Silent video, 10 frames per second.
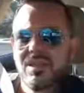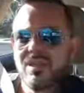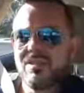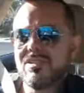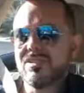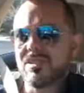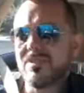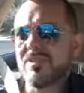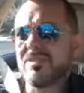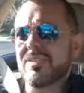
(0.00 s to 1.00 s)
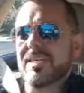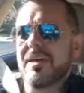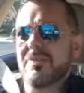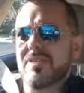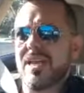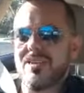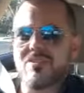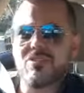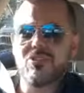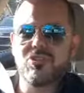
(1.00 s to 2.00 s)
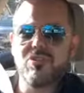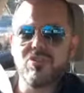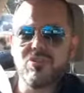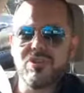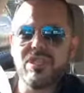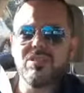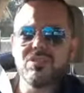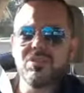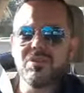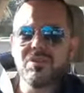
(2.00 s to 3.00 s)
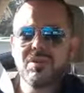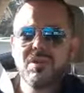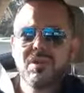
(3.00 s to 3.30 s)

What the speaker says: And this is some of the steps that you need to do